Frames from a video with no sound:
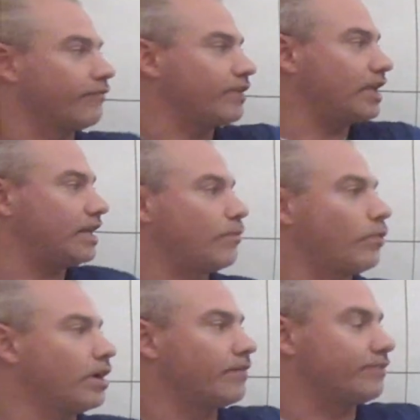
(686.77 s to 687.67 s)
of any
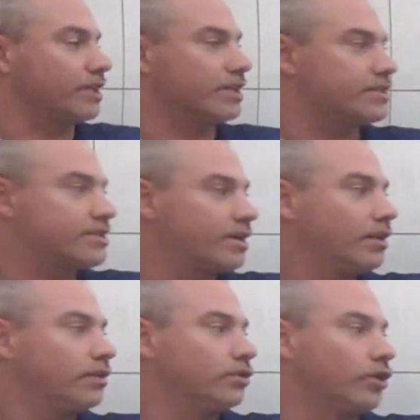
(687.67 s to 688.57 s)
one of these,
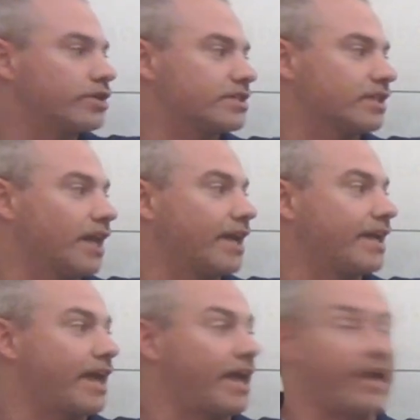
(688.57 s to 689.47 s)
looks like
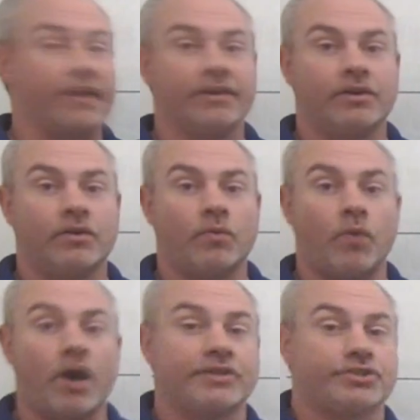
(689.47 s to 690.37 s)
a
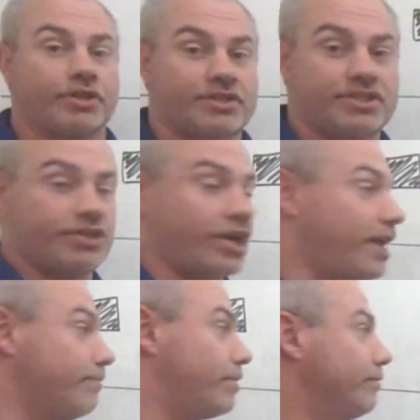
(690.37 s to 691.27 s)
washer
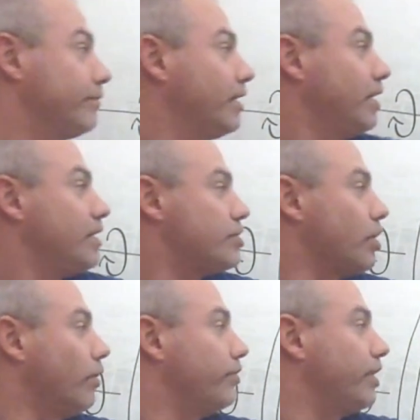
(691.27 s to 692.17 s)
shape.
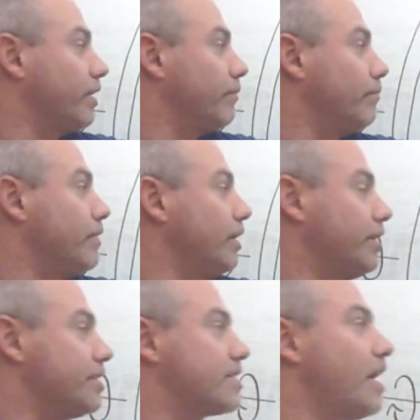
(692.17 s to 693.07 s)
So the middle
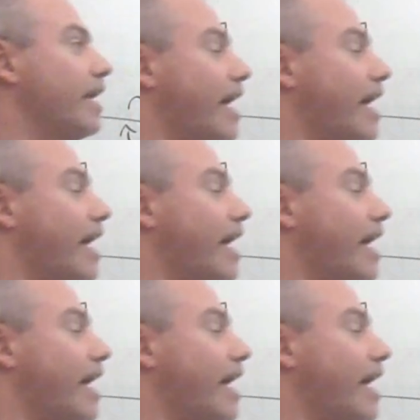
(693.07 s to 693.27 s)
is cut